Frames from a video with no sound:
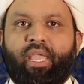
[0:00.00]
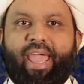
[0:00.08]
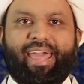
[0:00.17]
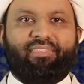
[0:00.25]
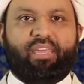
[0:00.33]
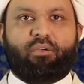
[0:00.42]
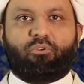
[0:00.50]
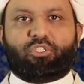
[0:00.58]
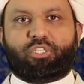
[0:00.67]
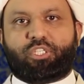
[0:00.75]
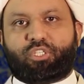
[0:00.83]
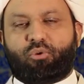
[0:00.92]
And they will
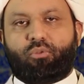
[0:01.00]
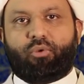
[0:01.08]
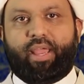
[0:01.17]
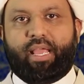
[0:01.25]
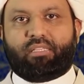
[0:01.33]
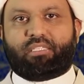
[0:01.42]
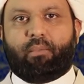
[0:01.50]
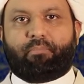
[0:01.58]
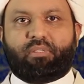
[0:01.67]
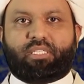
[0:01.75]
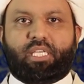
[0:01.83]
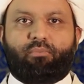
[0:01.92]
just throw their hands
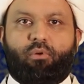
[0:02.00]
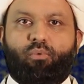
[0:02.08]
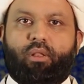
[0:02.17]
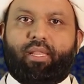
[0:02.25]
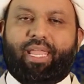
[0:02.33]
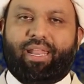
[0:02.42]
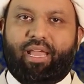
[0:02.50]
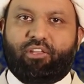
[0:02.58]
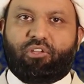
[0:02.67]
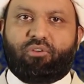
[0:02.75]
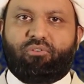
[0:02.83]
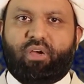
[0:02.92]
up and say, well, what can I
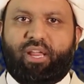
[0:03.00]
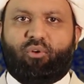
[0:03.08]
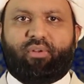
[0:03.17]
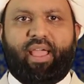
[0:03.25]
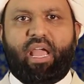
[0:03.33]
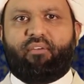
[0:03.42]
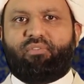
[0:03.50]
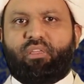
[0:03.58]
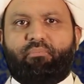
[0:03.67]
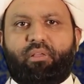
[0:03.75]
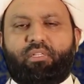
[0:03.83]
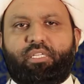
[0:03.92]
do? I don't have the
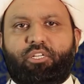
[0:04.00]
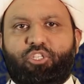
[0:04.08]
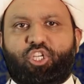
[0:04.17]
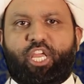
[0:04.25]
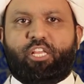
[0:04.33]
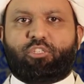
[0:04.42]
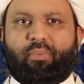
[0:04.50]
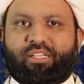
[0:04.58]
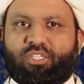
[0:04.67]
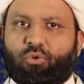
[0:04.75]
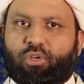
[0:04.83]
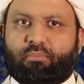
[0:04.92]
ability to change my
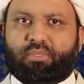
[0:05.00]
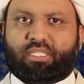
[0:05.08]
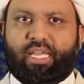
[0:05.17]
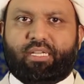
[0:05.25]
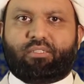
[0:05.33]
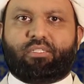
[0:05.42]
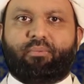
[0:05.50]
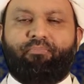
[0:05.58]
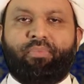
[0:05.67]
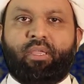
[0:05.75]
circumstance.